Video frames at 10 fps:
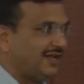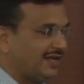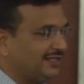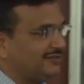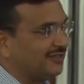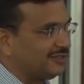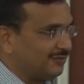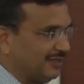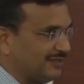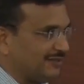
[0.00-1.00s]
and
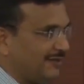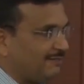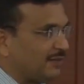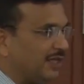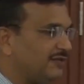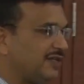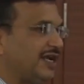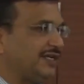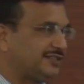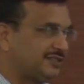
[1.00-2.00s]
investment. Even
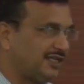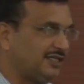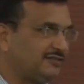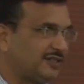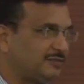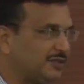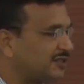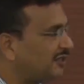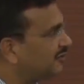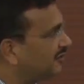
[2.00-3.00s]
additional investment
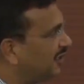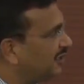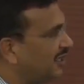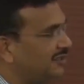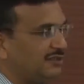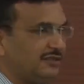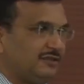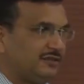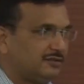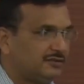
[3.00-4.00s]
also they can
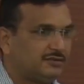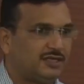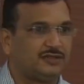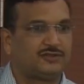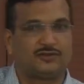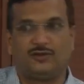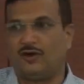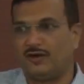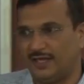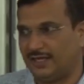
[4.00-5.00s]
done through
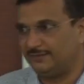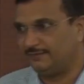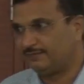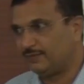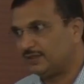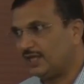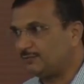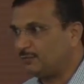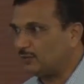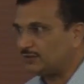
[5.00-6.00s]
online. That
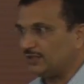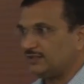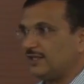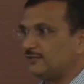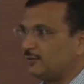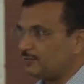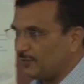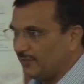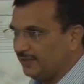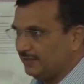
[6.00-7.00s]
portal is also
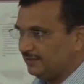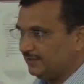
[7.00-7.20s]
provided.